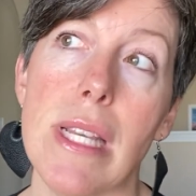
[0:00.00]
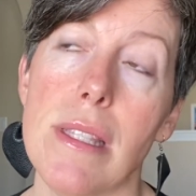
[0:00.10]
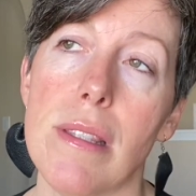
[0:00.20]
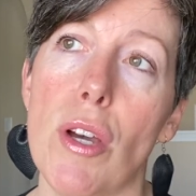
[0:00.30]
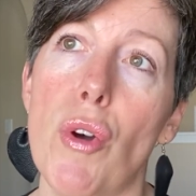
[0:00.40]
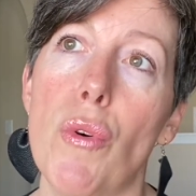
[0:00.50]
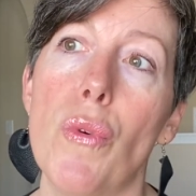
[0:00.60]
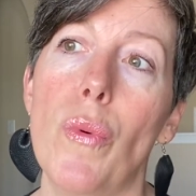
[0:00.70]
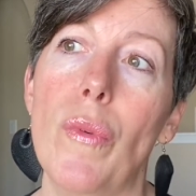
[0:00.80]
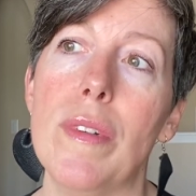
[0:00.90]

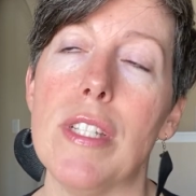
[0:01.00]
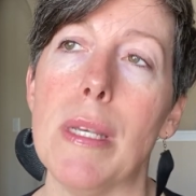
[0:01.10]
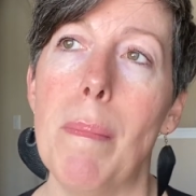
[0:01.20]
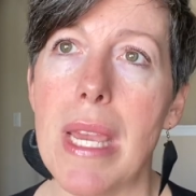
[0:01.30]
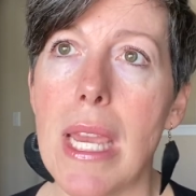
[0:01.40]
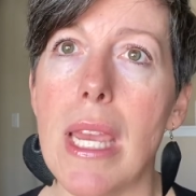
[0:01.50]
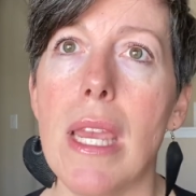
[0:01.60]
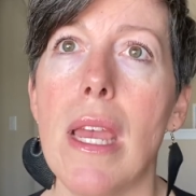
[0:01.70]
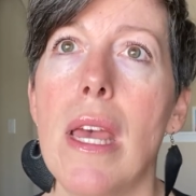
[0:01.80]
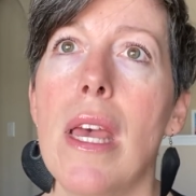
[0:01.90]
So to
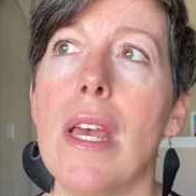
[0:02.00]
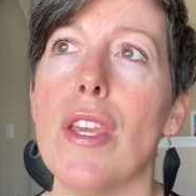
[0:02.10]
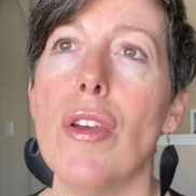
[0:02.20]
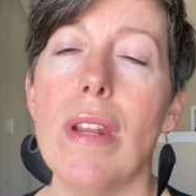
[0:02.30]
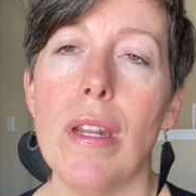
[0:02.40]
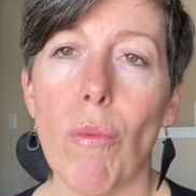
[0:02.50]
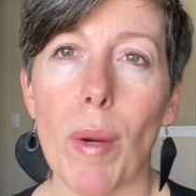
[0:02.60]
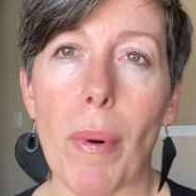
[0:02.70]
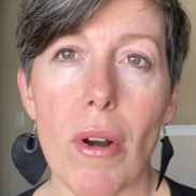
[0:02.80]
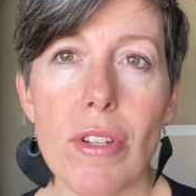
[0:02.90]
me, you need to
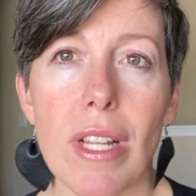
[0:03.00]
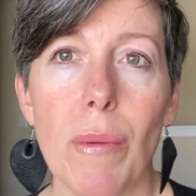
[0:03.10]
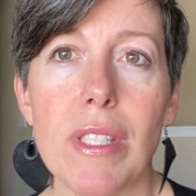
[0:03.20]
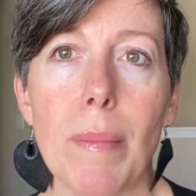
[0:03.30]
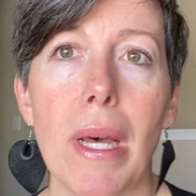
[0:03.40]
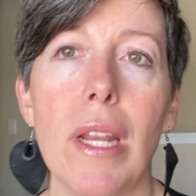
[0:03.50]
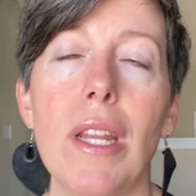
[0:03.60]
work personally with somebody.